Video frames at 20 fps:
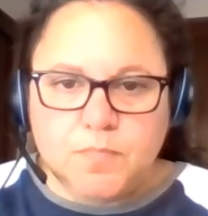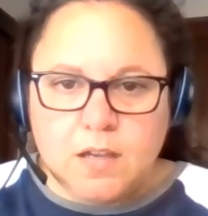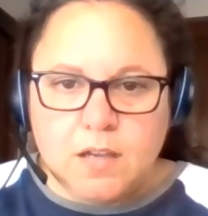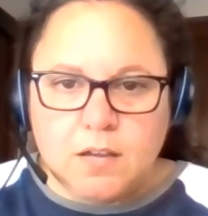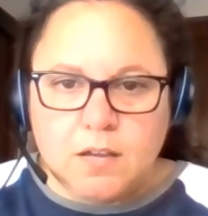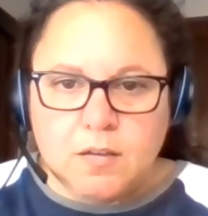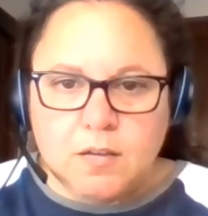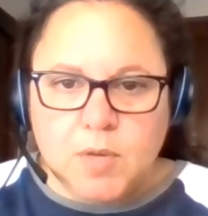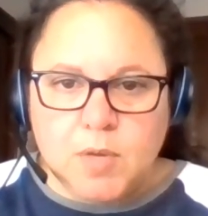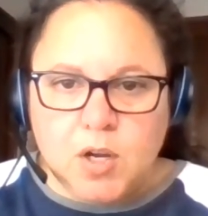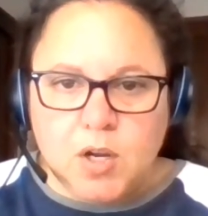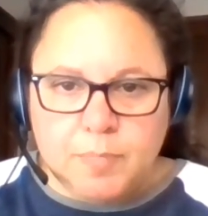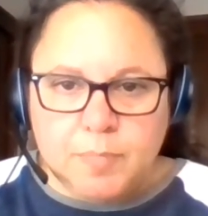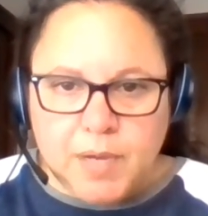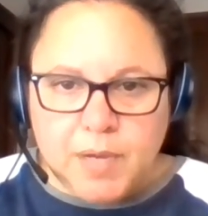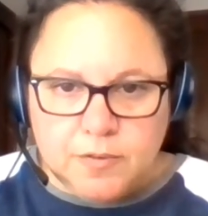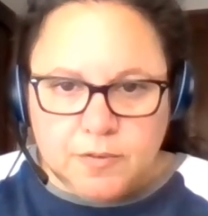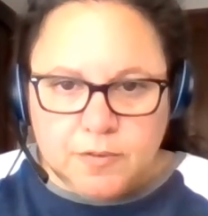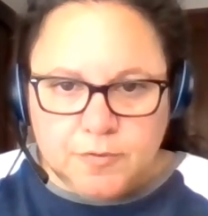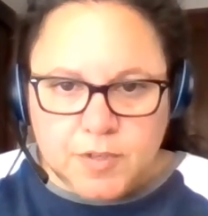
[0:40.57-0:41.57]
our
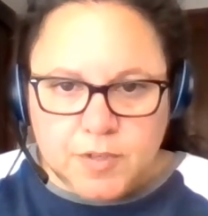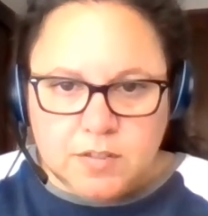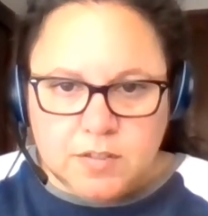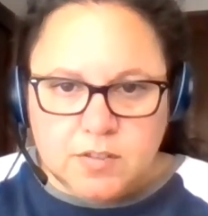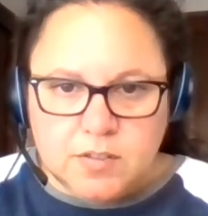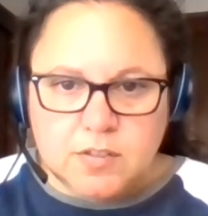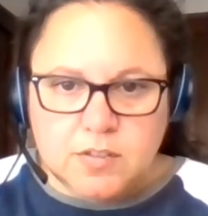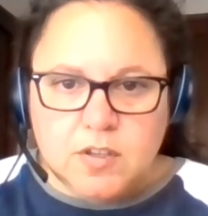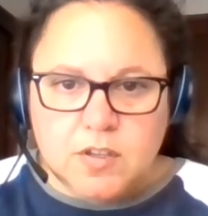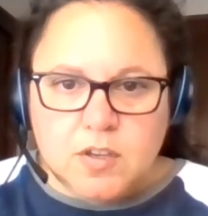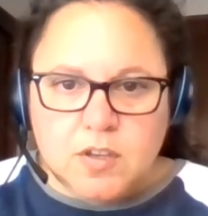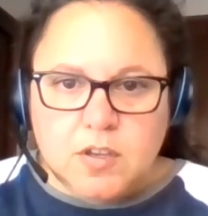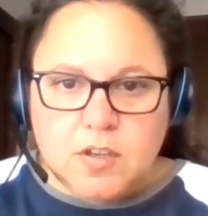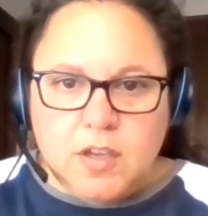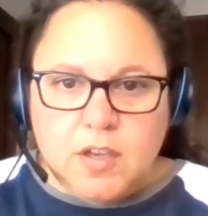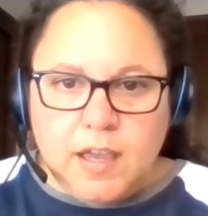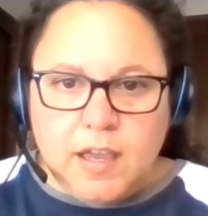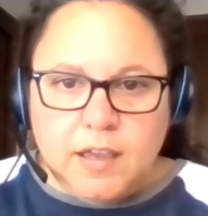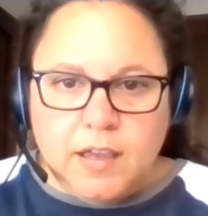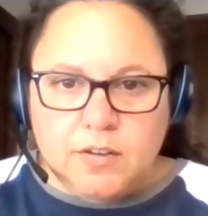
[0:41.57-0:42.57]
benefits,
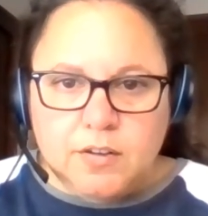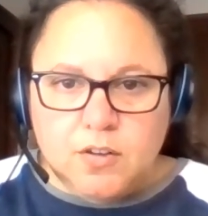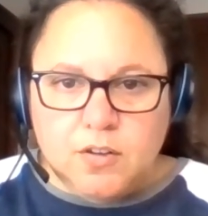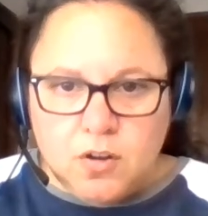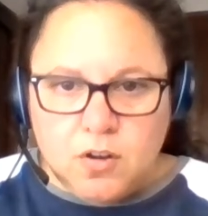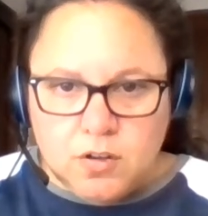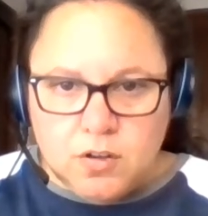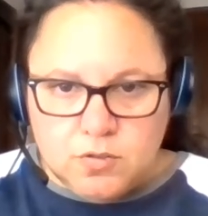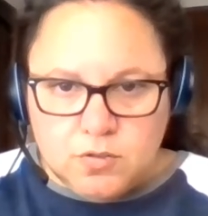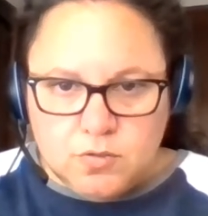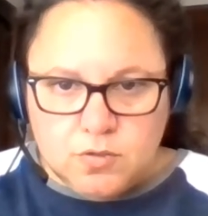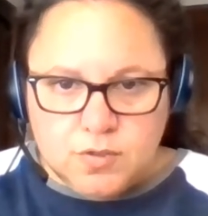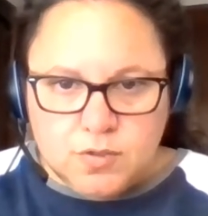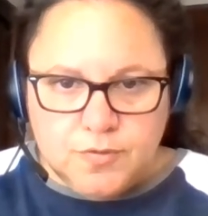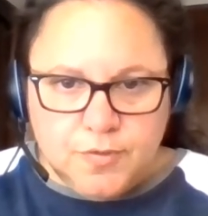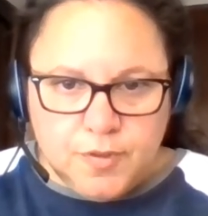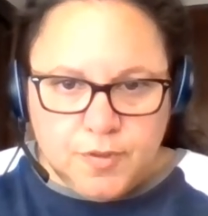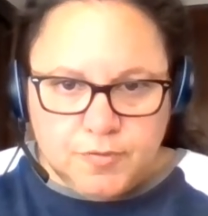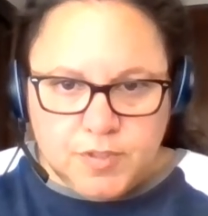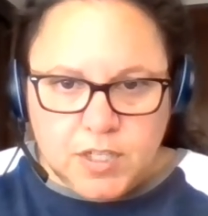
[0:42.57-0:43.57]
and
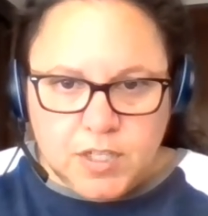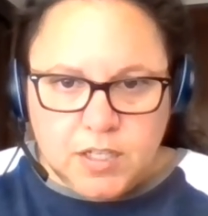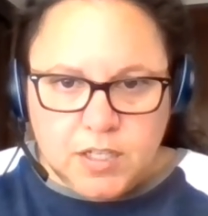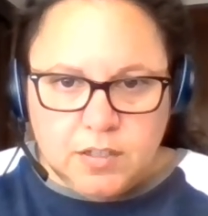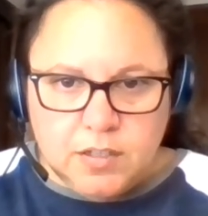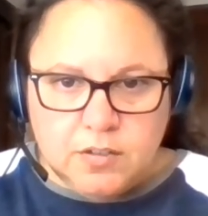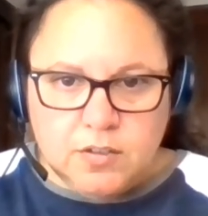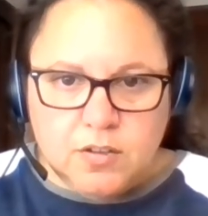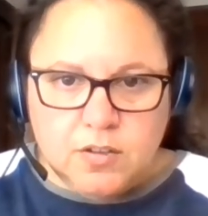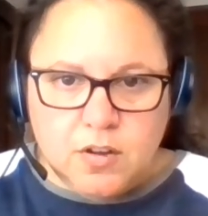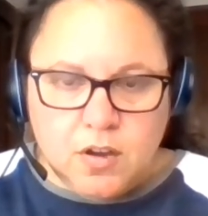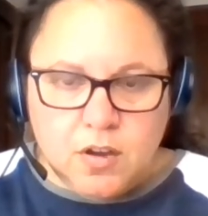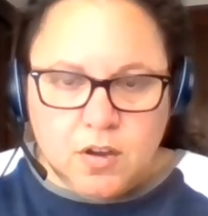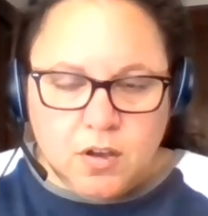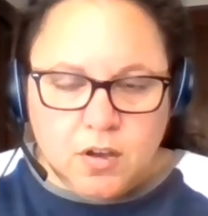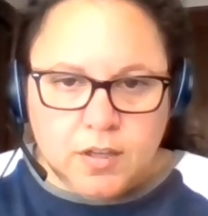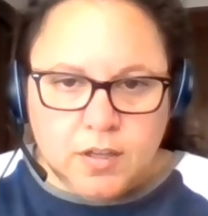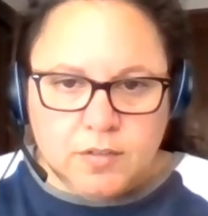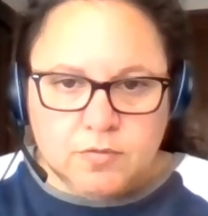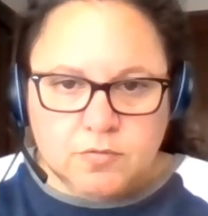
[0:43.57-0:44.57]
Articles 15
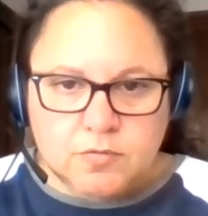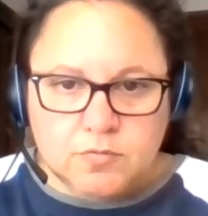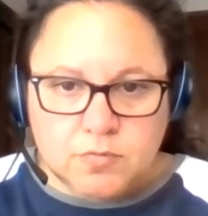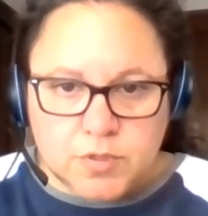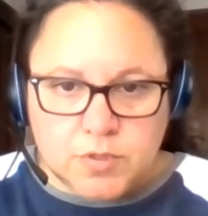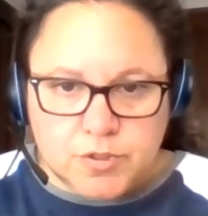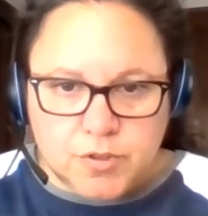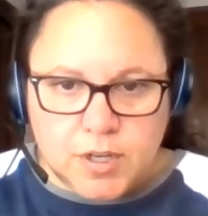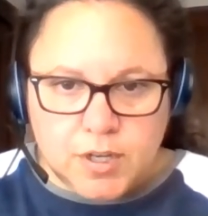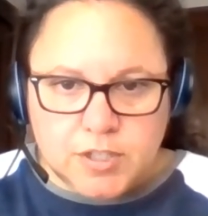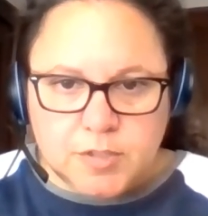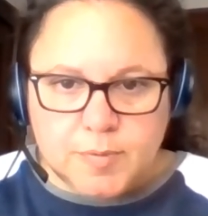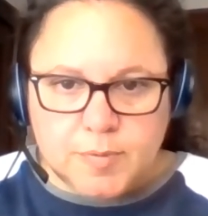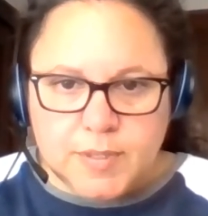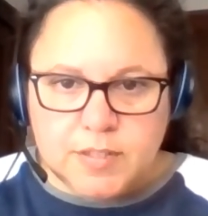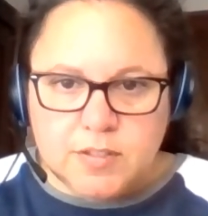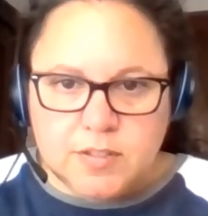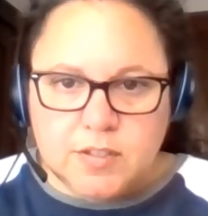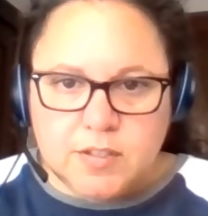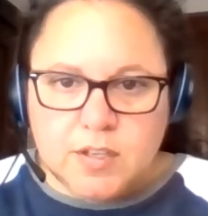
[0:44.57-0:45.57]
on
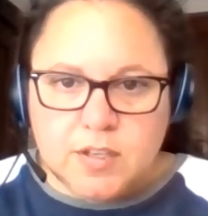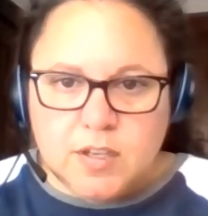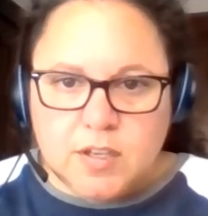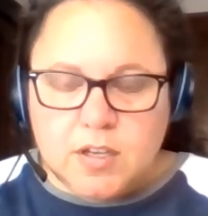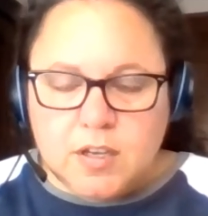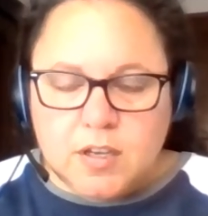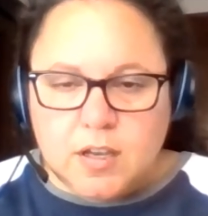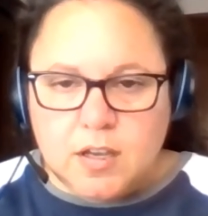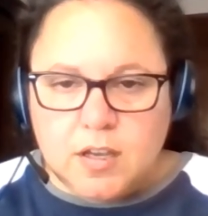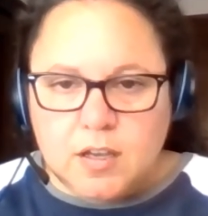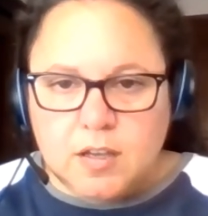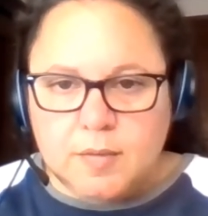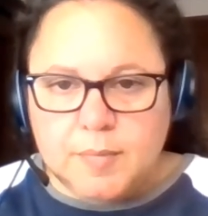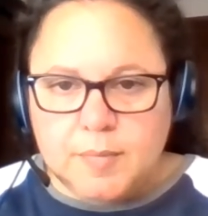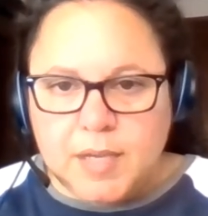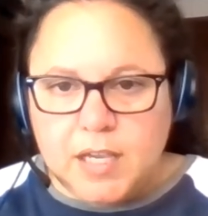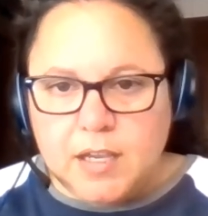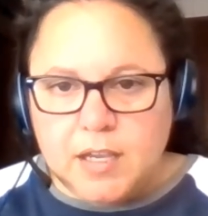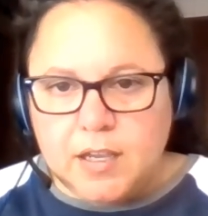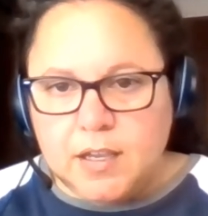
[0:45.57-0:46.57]
retrenchment,
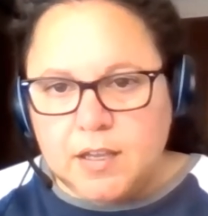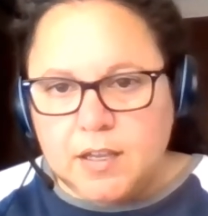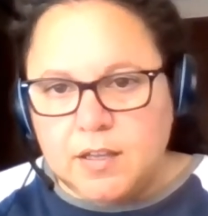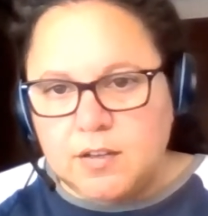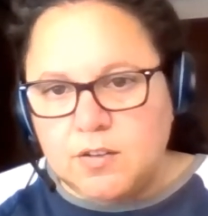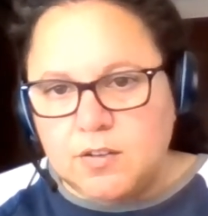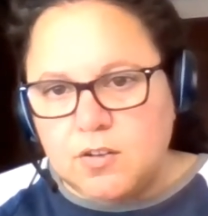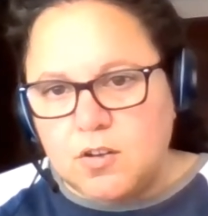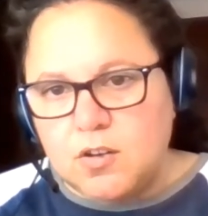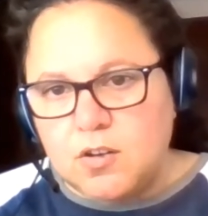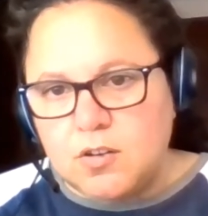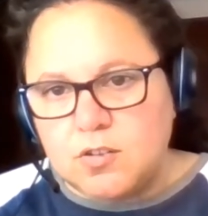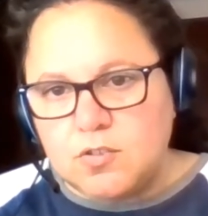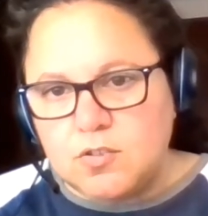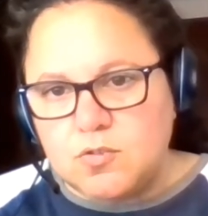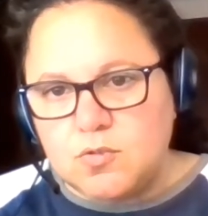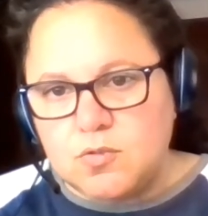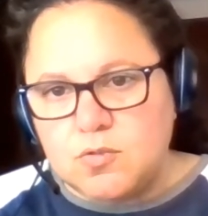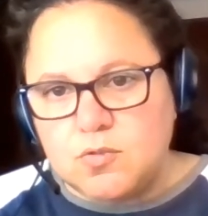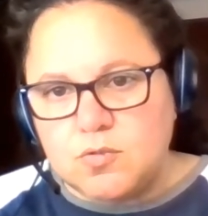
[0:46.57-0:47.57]
and
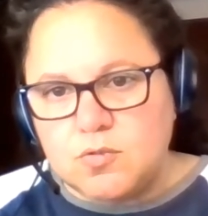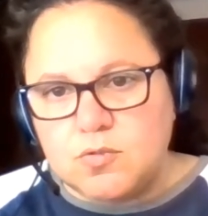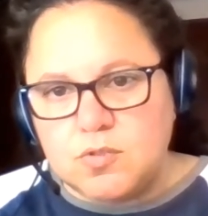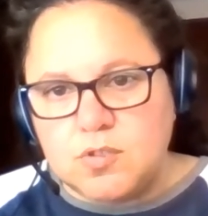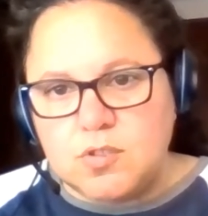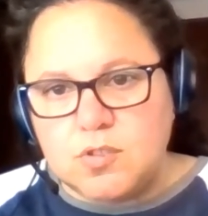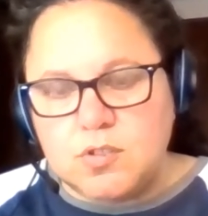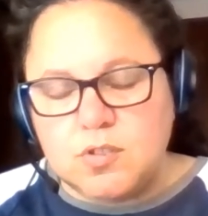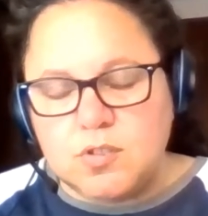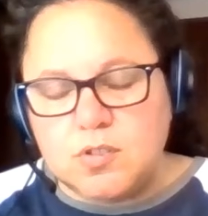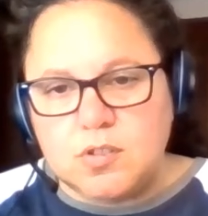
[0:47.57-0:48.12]
Article